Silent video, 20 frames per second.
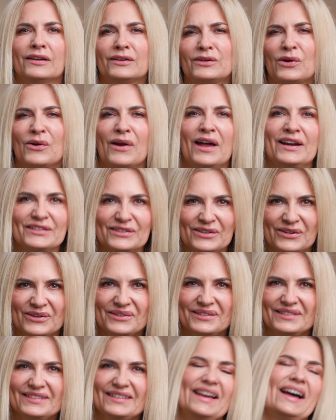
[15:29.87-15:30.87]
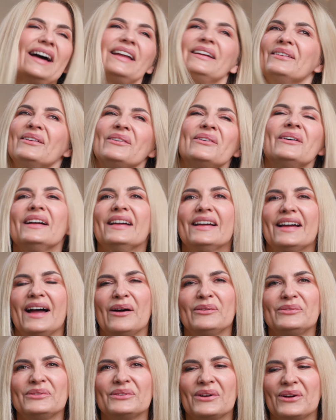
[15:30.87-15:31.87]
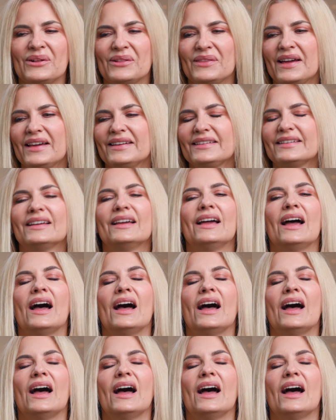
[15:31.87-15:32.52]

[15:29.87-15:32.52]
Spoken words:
crash course. I don't know how to call that.